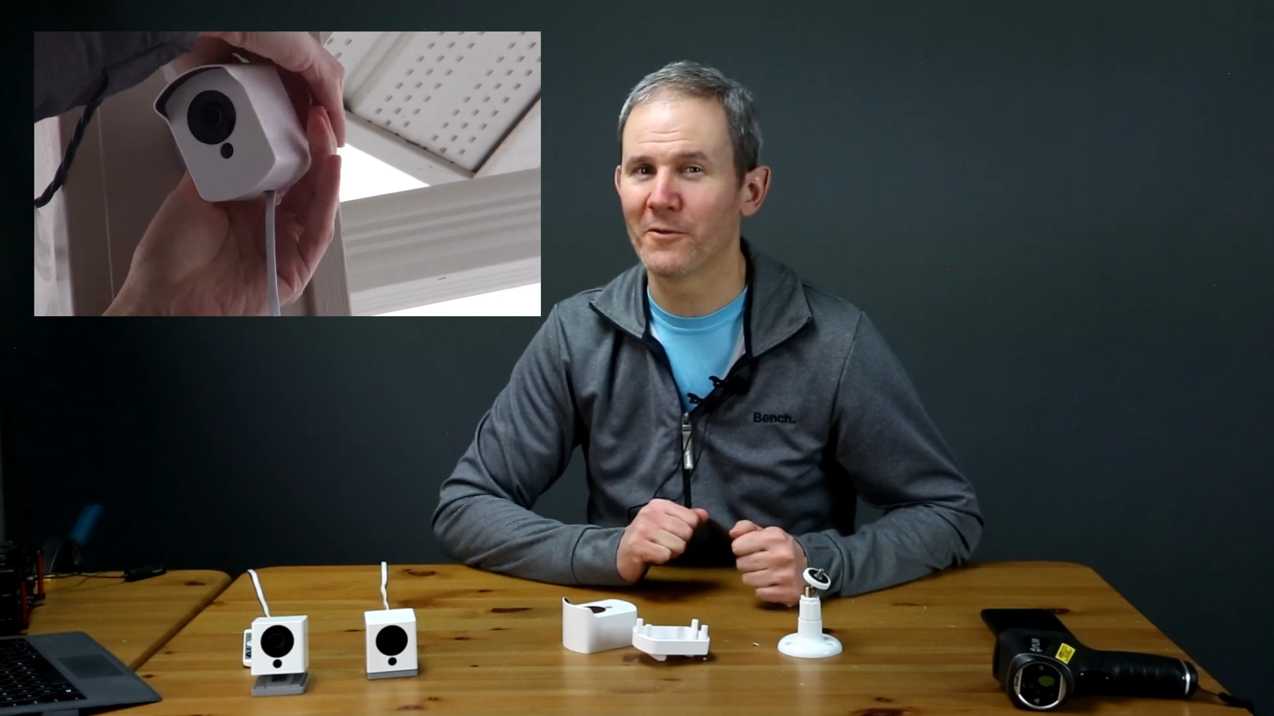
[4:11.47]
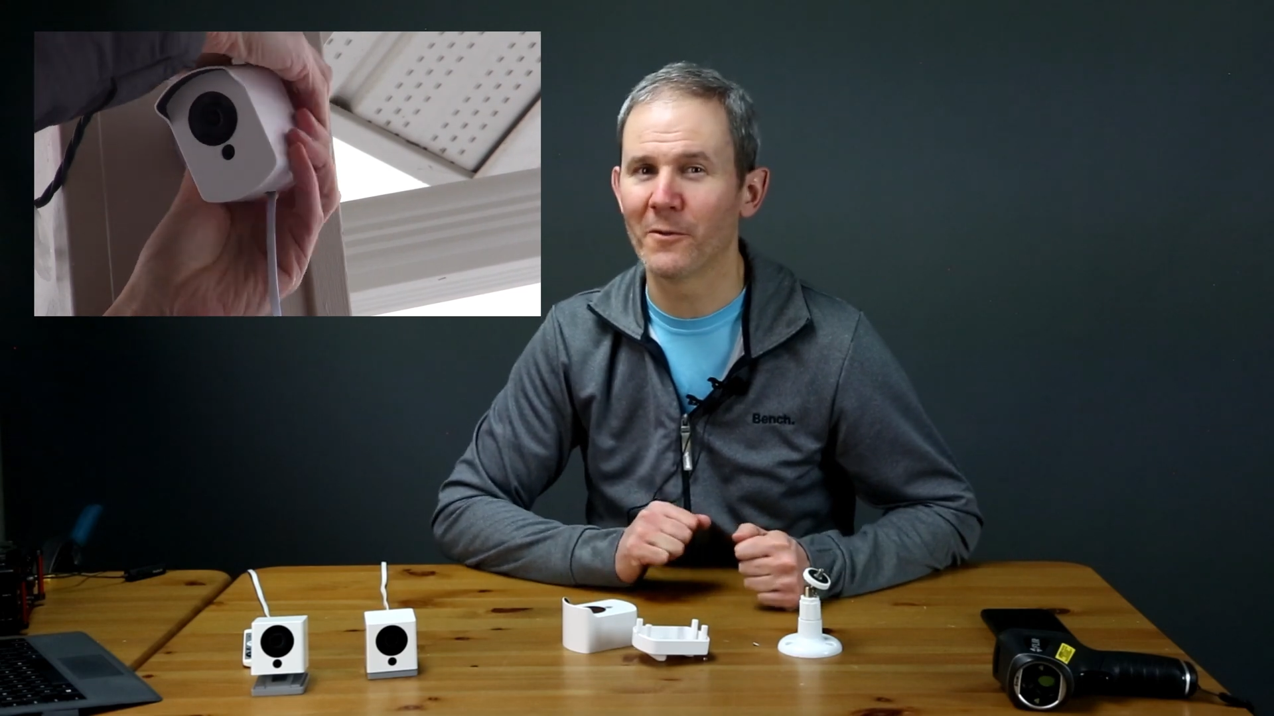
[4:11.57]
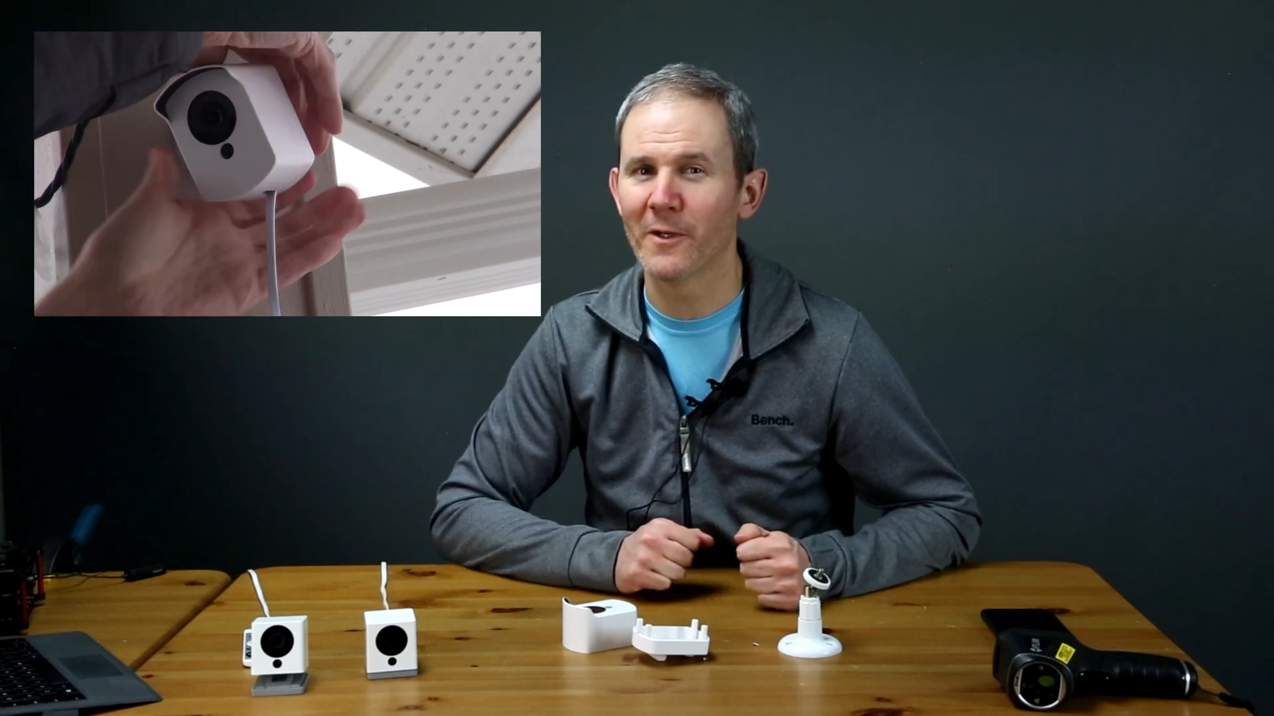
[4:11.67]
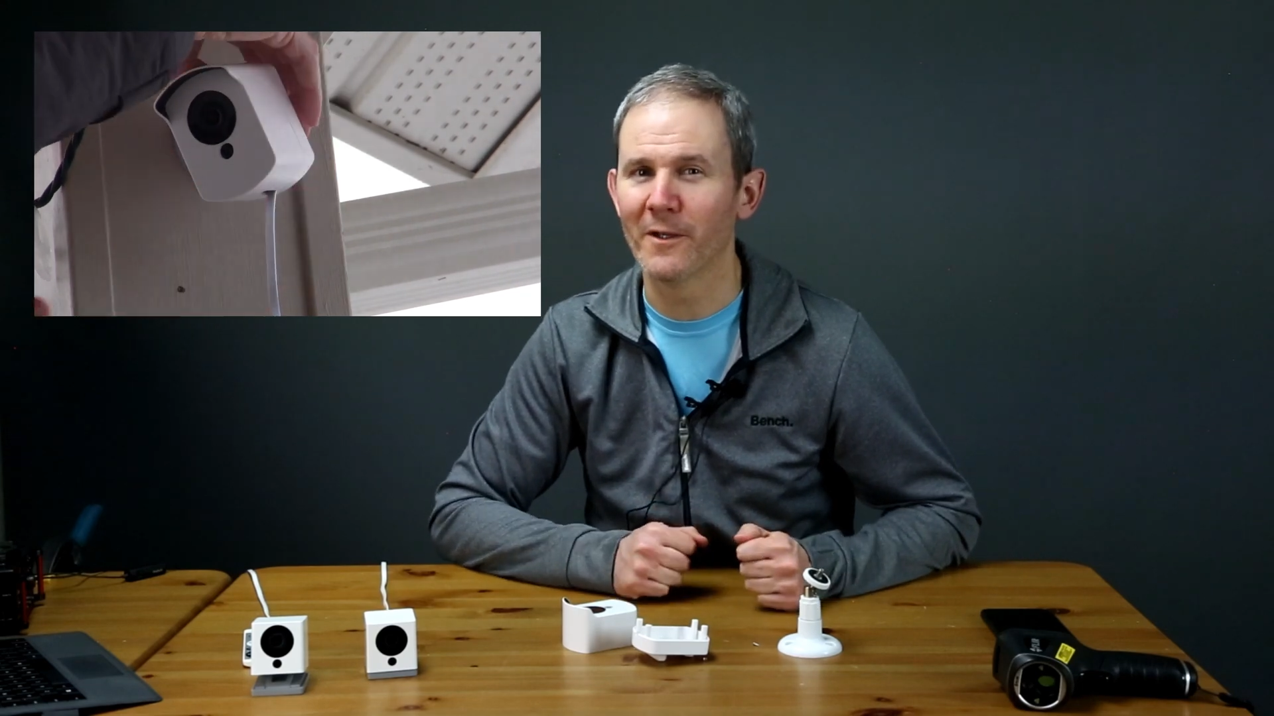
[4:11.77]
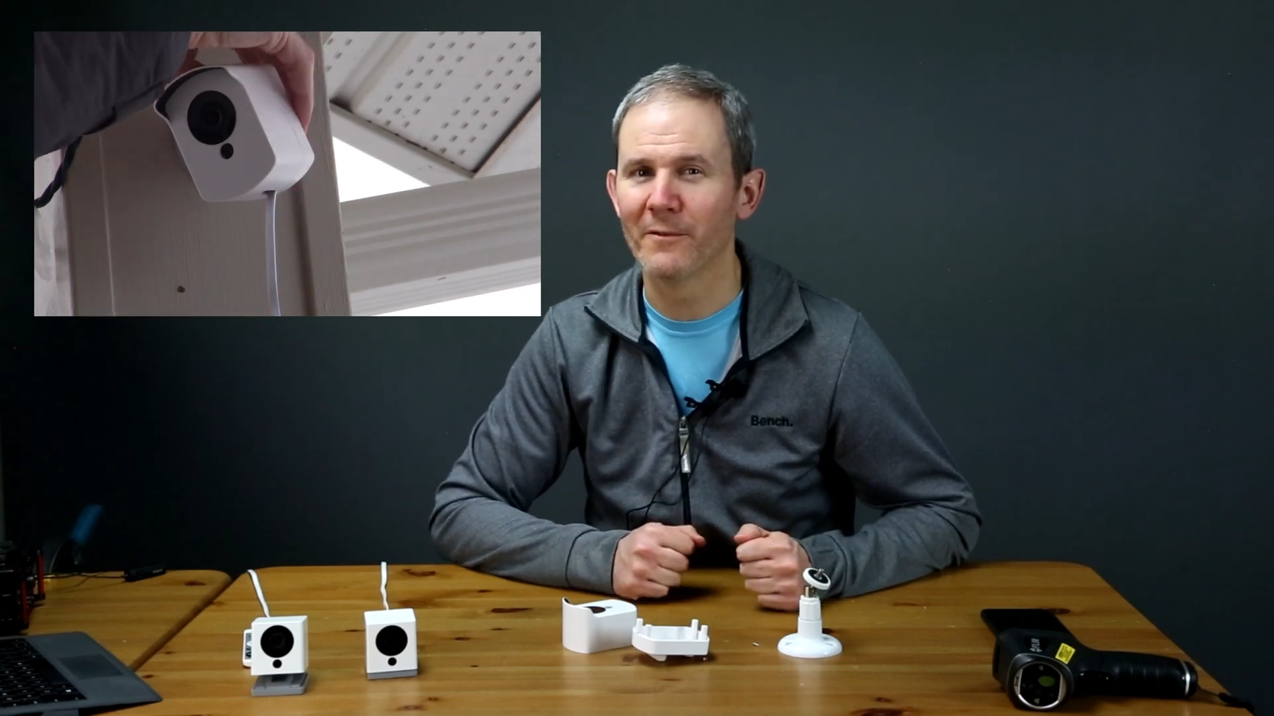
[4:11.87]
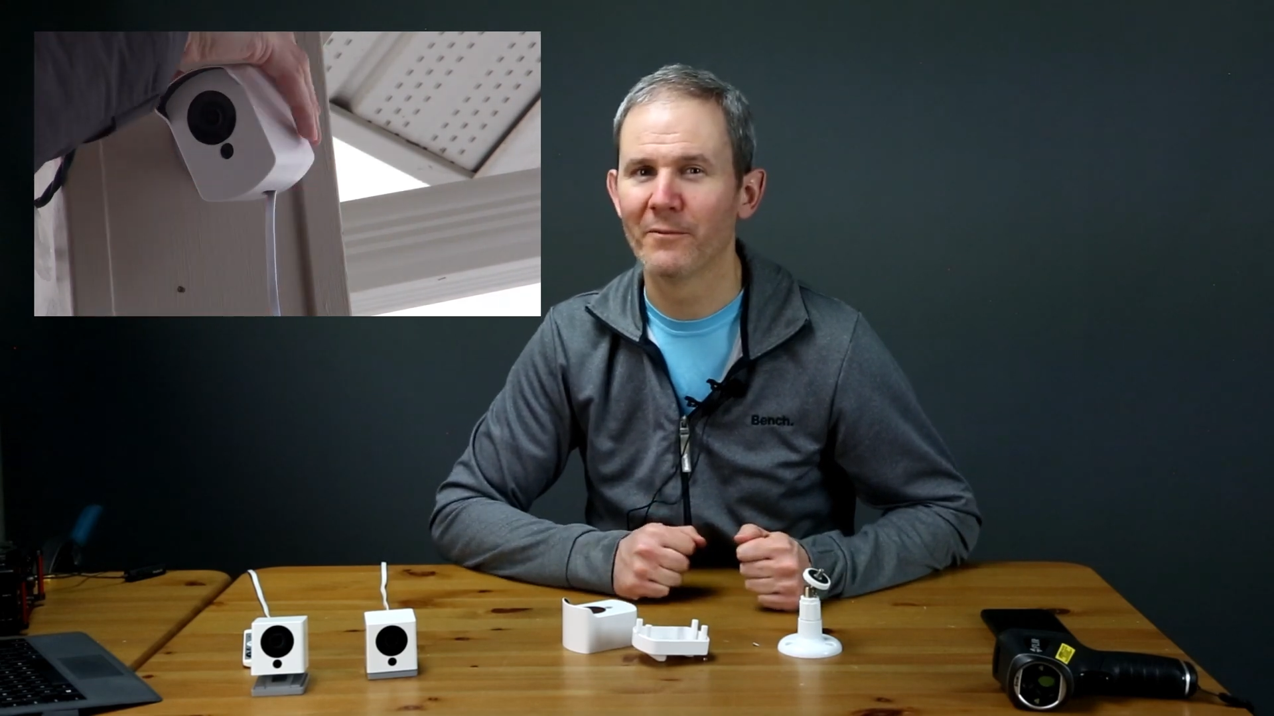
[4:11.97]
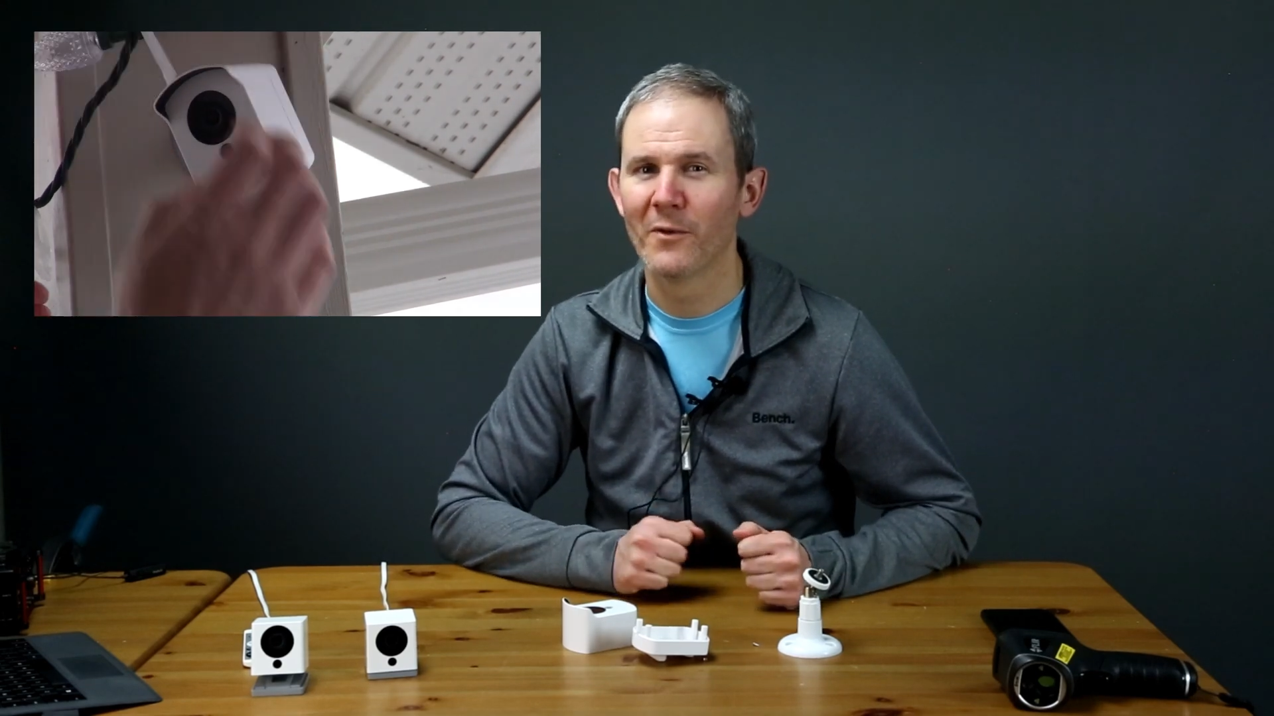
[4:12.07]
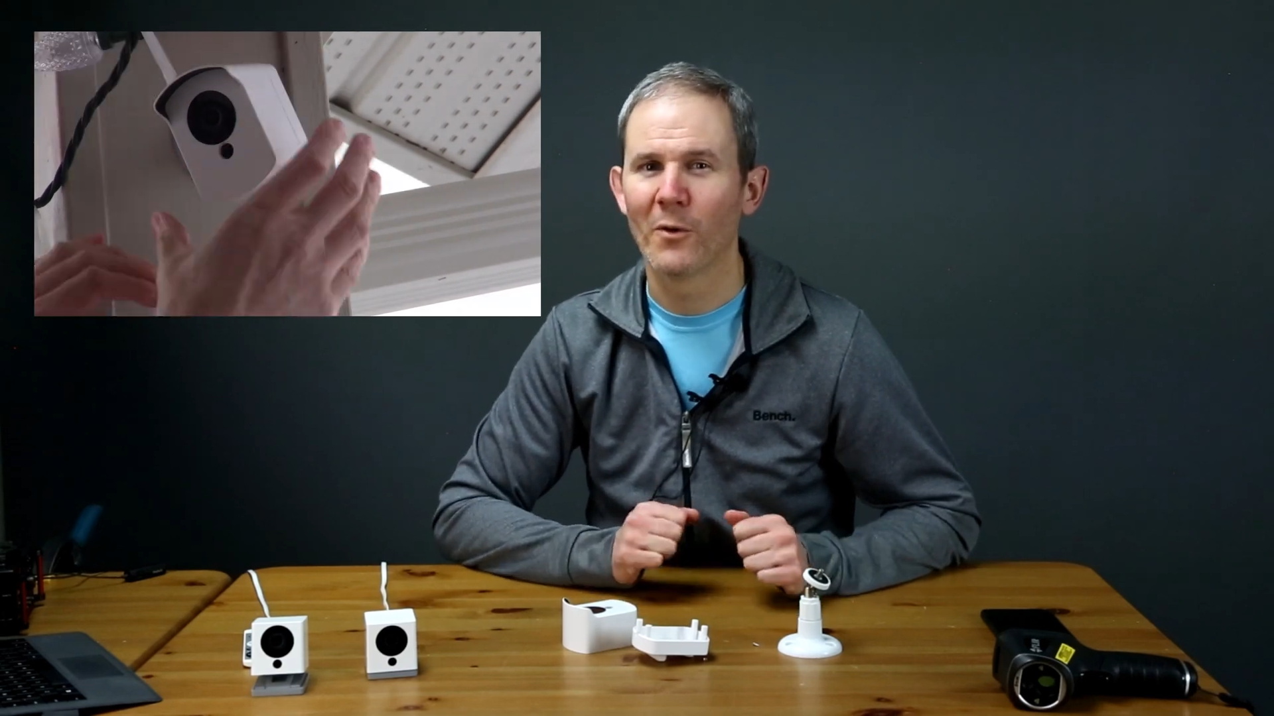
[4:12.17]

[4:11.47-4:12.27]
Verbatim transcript: door.